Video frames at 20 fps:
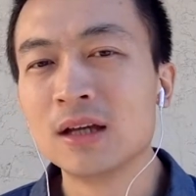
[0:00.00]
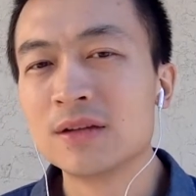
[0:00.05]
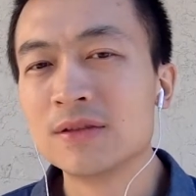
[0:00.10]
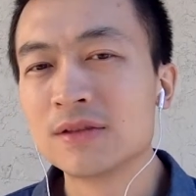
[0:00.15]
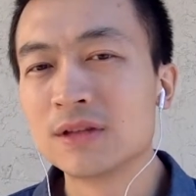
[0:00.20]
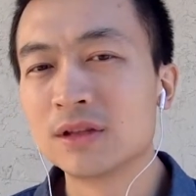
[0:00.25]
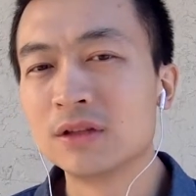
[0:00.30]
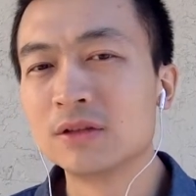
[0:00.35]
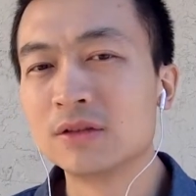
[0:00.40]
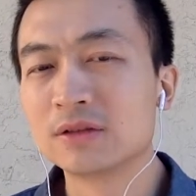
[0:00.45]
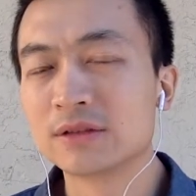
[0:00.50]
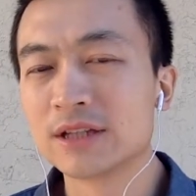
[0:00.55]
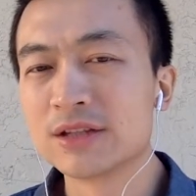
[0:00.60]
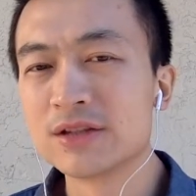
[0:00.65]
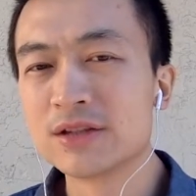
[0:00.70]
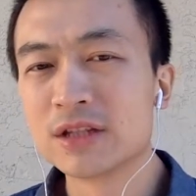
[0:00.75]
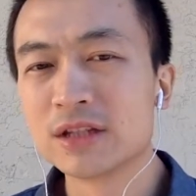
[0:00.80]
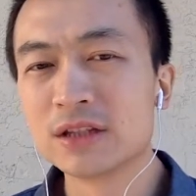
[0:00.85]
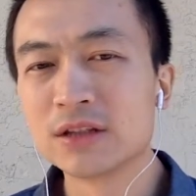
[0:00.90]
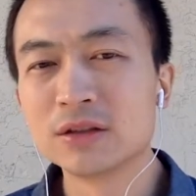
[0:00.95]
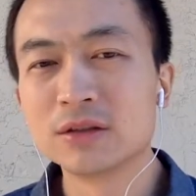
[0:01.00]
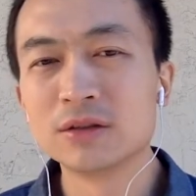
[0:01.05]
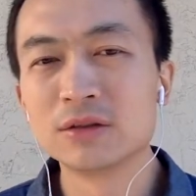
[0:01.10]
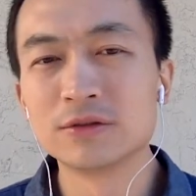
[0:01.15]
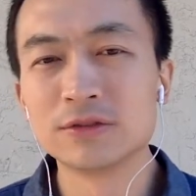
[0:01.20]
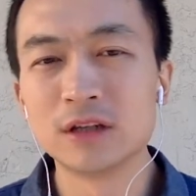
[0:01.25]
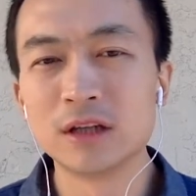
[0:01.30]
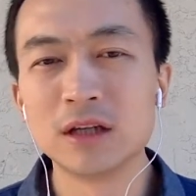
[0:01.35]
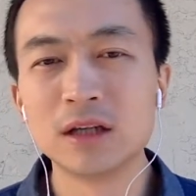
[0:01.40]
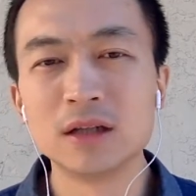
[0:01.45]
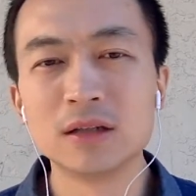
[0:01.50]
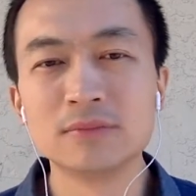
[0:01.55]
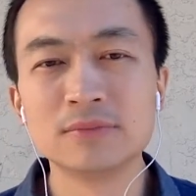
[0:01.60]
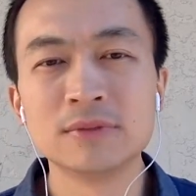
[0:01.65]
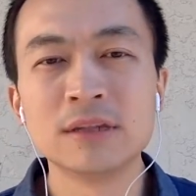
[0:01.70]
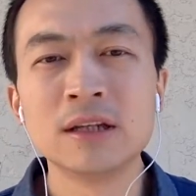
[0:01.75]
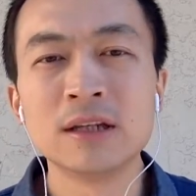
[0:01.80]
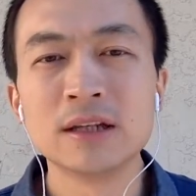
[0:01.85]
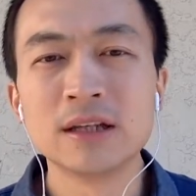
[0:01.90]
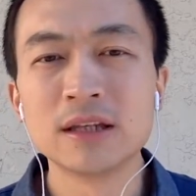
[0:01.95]
So continue
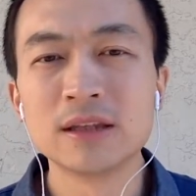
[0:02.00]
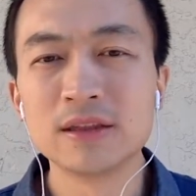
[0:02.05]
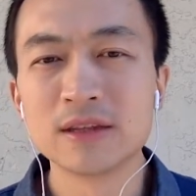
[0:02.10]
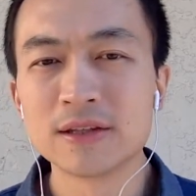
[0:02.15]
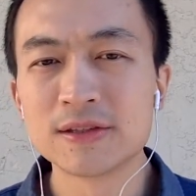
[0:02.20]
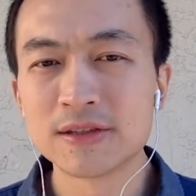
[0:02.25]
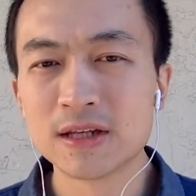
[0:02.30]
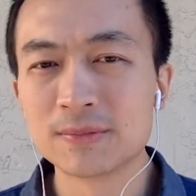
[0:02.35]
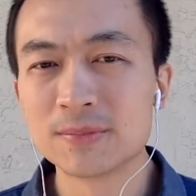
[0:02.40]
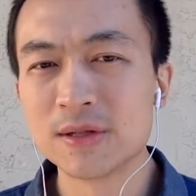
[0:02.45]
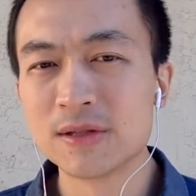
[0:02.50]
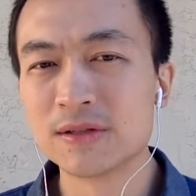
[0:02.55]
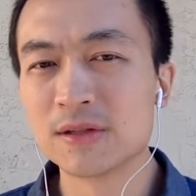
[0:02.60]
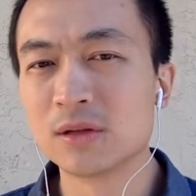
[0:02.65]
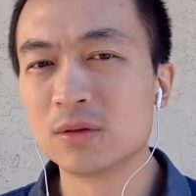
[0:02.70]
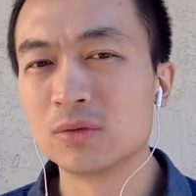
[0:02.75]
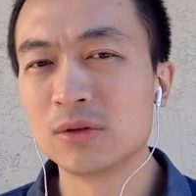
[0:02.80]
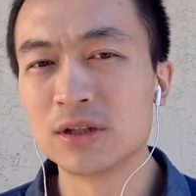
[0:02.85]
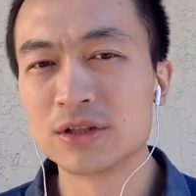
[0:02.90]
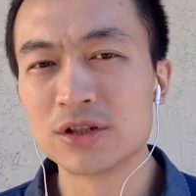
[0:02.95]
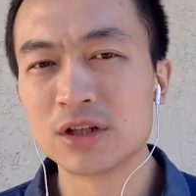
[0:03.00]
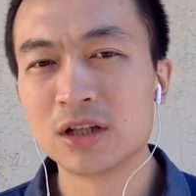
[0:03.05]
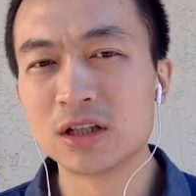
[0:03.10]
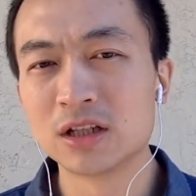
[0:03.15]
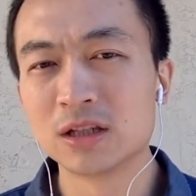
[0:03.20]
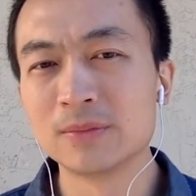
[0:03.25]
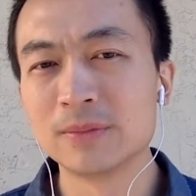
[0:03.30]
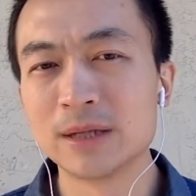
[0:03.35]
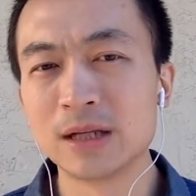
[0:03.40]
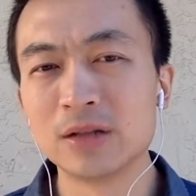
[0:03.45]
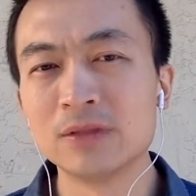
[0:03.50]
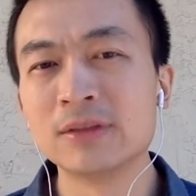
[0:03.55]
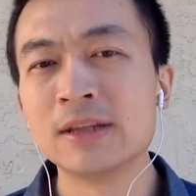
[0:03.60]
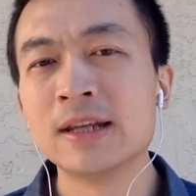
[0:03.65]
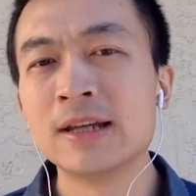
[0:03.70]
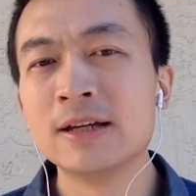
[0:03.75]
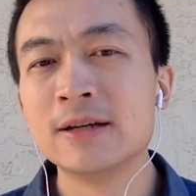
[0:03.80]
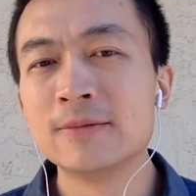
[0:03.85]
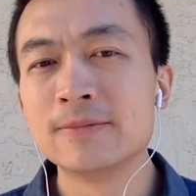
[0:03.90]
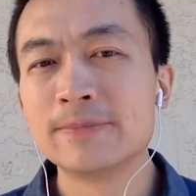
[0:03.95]
in this episode, we'll talk about
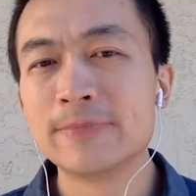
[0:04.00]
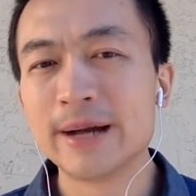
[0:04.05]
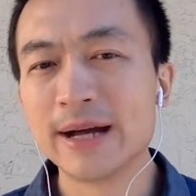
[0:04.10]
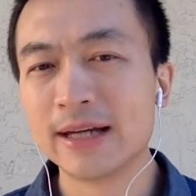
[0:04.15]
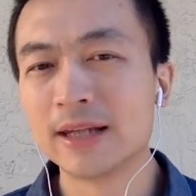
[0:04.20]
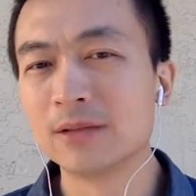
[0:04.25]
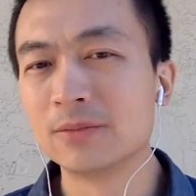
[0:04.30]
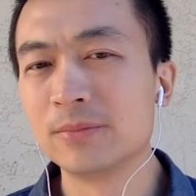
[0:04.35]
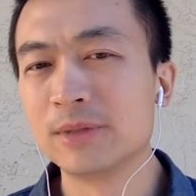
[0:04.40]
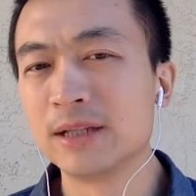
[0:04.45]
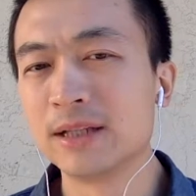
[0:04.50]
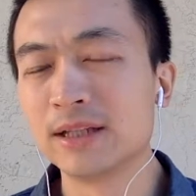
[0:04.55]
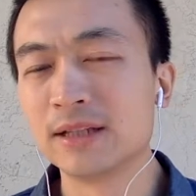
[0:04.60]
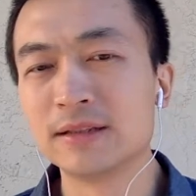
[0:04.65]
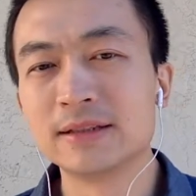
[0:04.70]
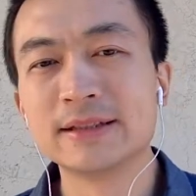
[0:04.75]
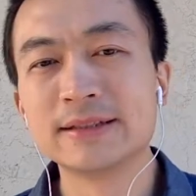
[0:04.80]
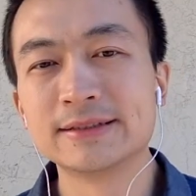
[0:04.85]
Buy a Million.